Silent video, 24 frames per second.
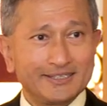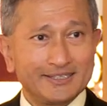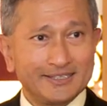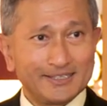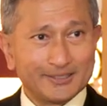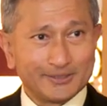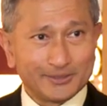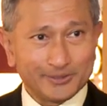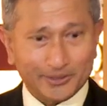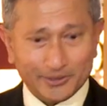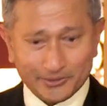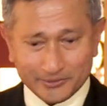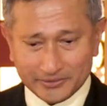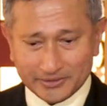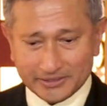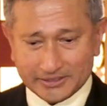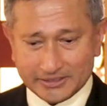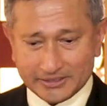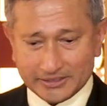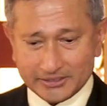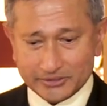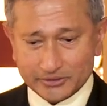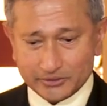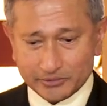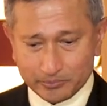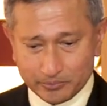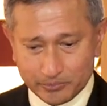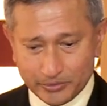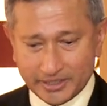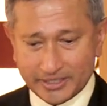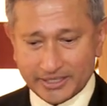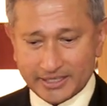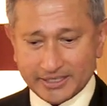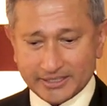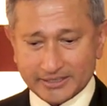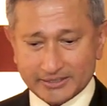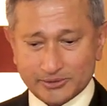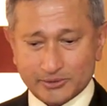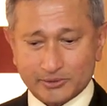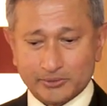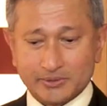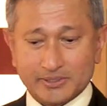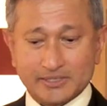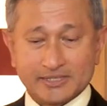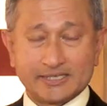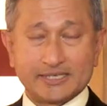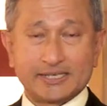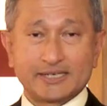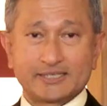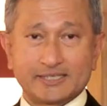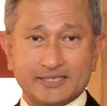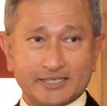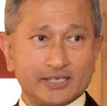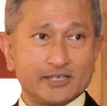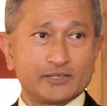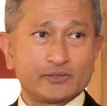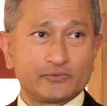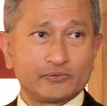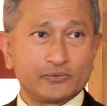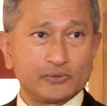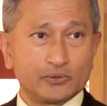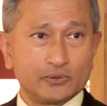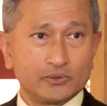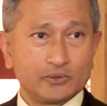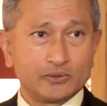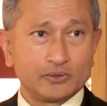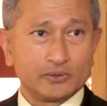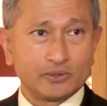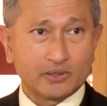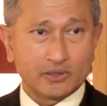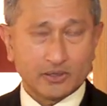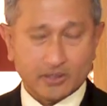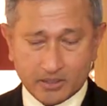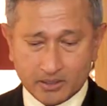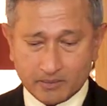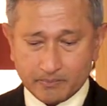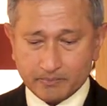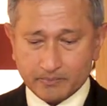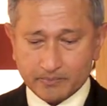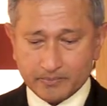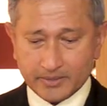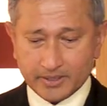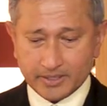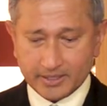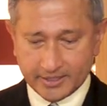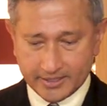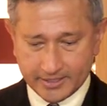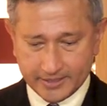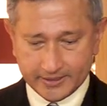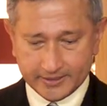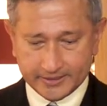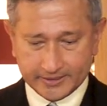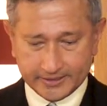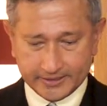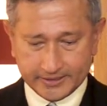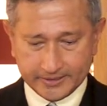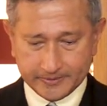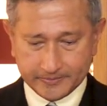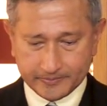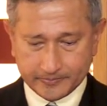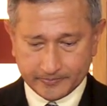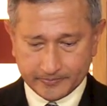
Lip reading: authority to bring us to a successful COP30.